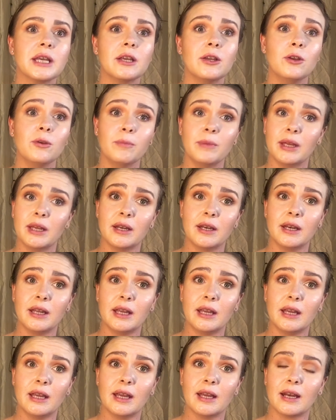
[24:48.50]

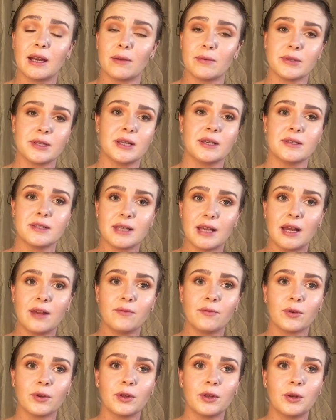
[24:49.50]
humidity, and I was
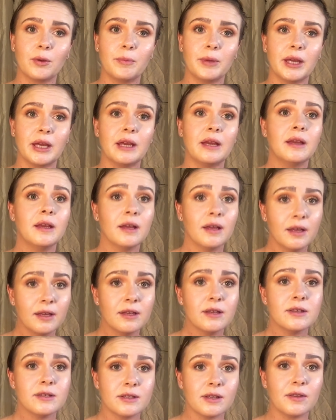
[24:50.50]
outside for a little bit.
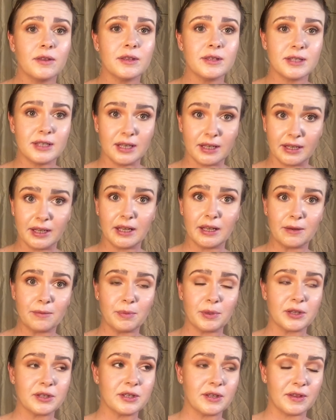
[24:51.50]
So this did get
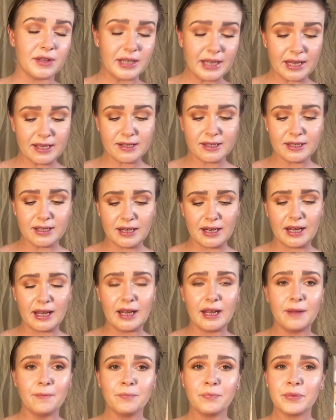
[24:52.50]
put to the test
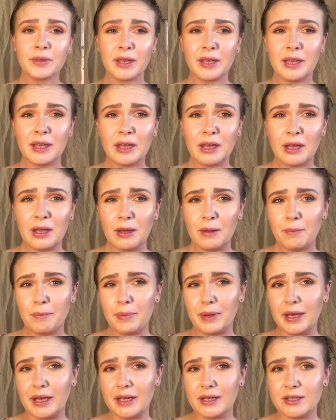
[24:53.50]
today.
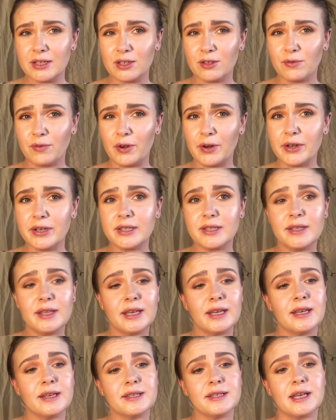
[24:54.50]
But as far as
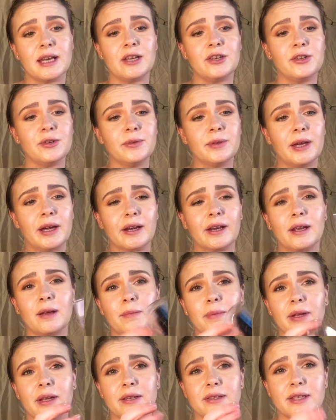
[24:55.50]
this, I do like
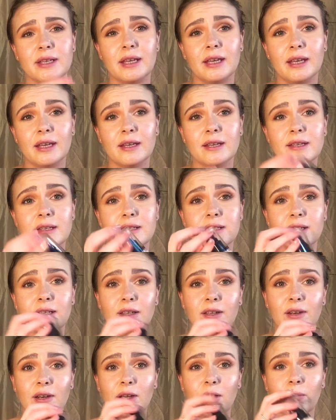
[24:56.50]
it because it is,
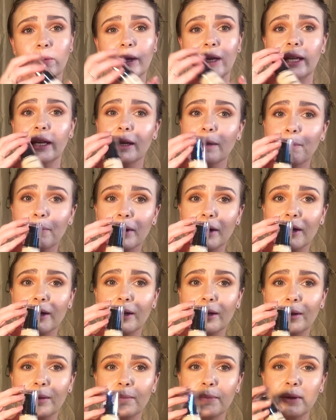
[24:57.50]
you know, in a
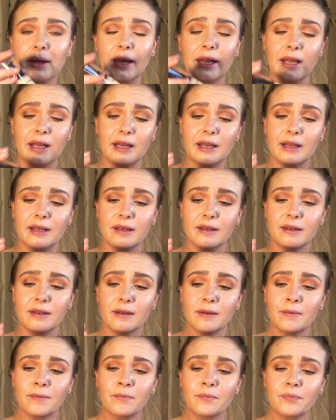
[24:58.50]
pump, and
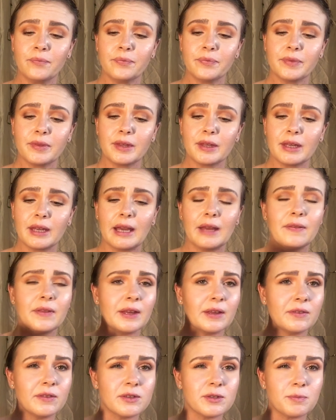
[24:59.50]
I
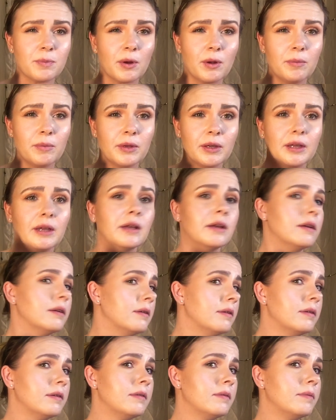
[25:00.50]
think this probably,
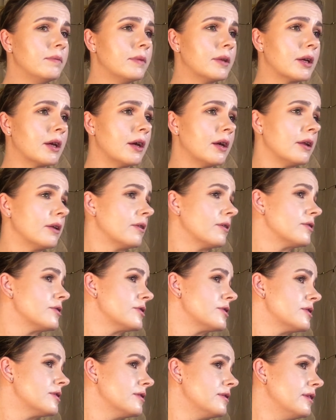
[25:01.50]
the
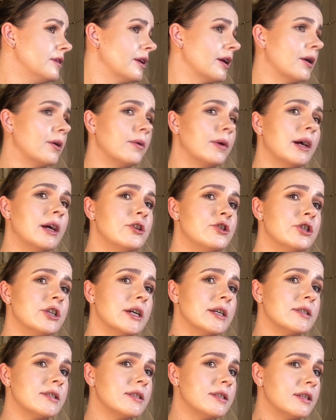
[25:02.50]
colors, you know,
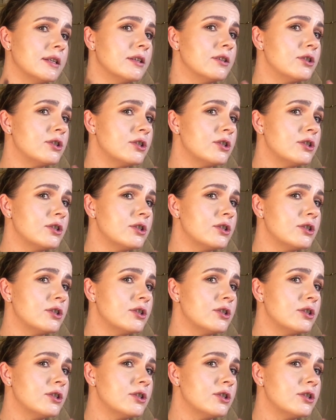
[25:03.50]
adjusted